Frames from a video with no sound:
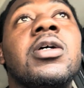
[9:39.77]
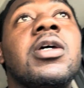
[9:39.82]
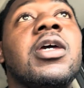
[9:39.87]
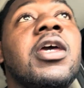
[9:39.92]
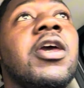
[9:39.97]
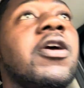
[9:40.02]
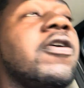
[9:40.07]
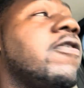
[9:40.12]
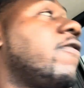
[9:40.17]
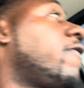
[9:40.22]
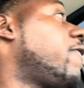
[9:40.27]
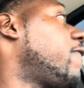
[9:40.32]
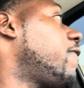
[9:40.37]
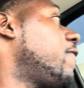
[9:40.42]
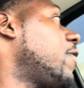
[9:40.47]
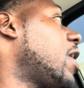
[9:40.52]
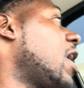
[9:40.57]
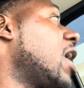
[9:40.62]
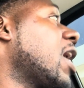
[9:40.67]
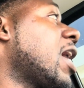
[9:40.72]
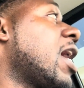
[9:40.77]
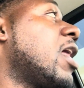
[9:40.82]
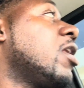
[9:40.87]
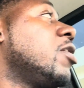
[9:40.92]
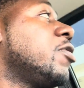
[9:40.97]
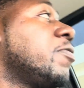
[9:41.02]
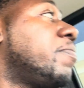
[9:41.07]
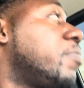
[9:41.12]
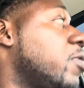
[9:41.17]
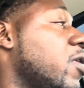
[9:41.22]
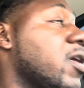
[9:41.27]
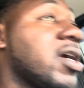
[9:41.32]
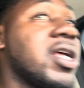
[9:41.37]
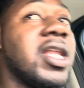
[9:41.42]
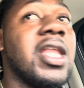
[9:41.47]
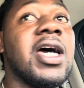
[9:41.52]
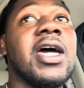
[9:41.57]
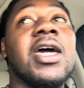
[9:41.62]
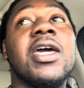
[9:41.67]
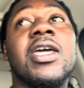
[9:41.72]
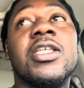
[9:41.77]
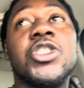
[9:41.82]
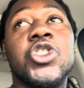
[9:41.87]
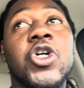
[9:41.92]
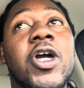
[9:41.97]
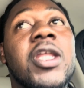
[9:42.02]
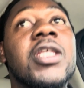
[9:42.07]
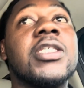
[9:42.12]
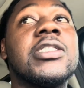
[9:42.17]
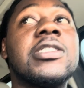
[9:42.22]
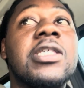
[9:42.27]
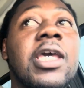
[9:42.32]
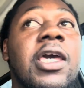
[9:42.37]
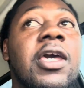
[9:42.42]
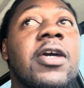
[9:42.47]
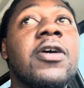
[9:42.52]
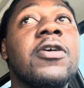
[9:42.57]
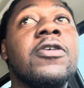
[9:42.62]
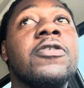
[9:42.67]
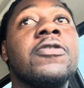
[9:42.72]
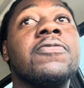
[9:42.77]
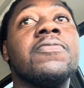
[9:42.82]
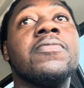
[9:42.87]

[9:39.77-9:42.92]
if I got in the parking lot and trying to sell,